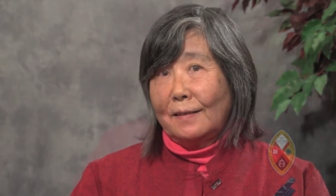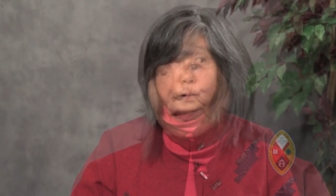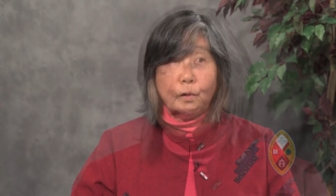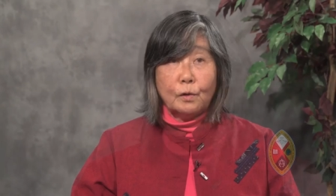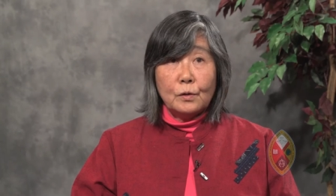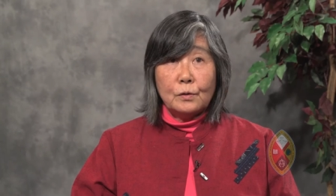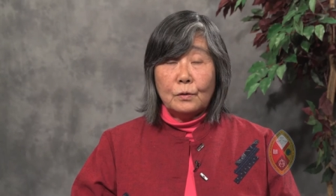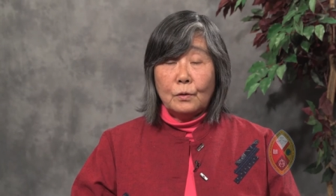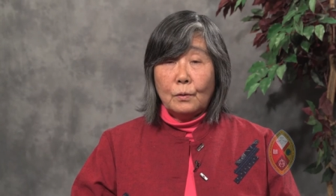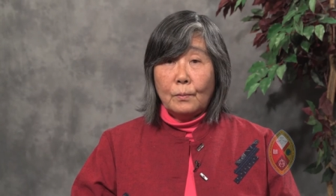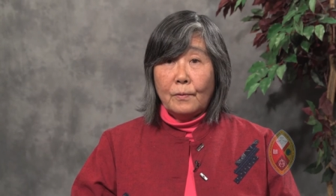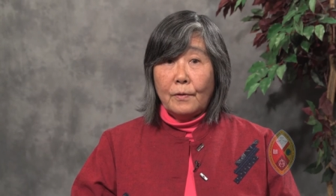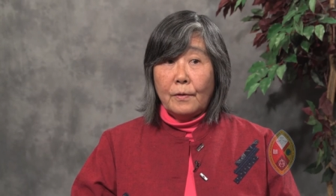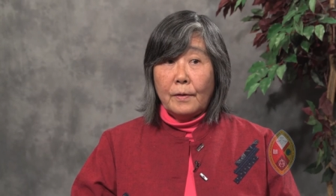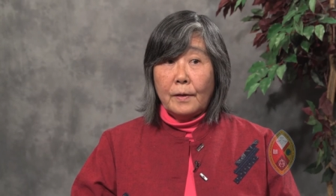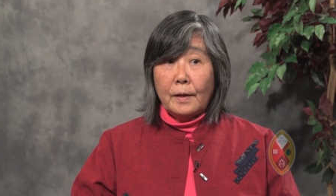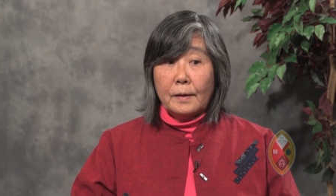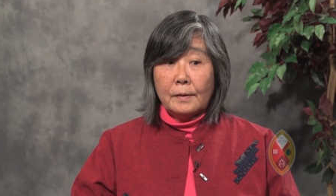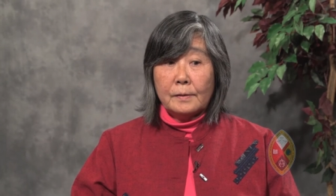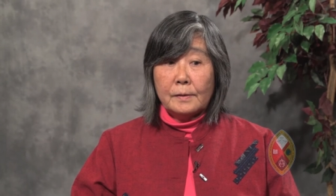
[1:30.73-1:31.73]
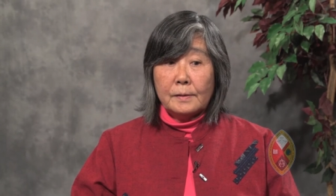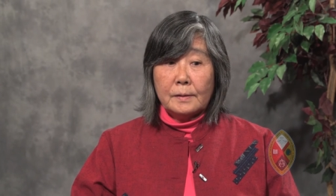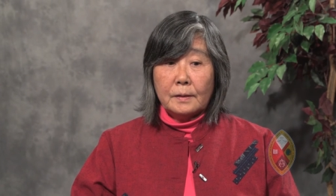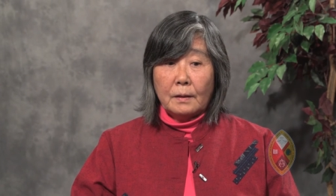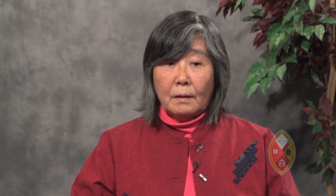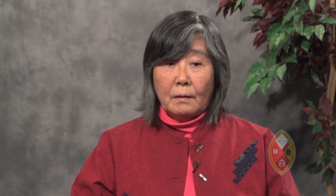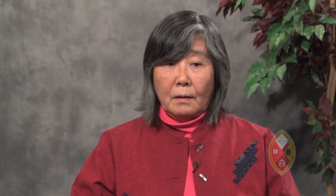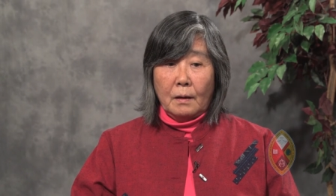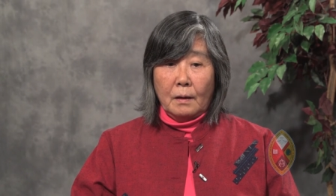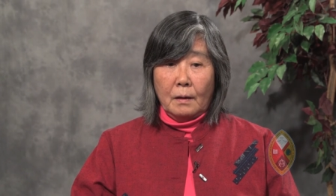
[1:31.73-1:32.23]
Most of the things
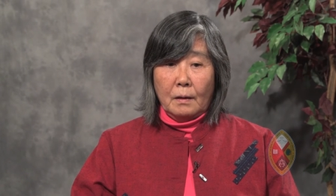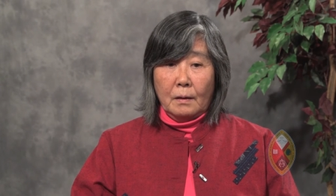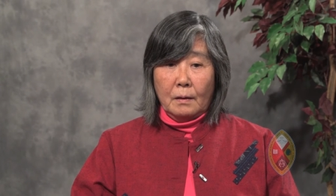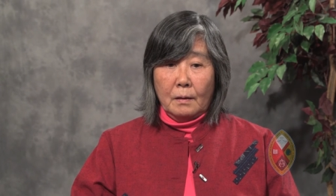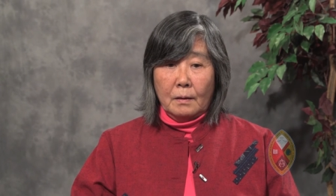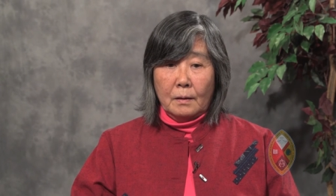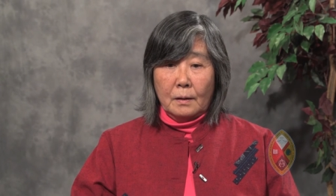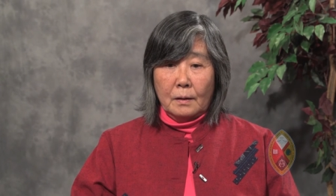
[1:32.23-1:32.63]
uh,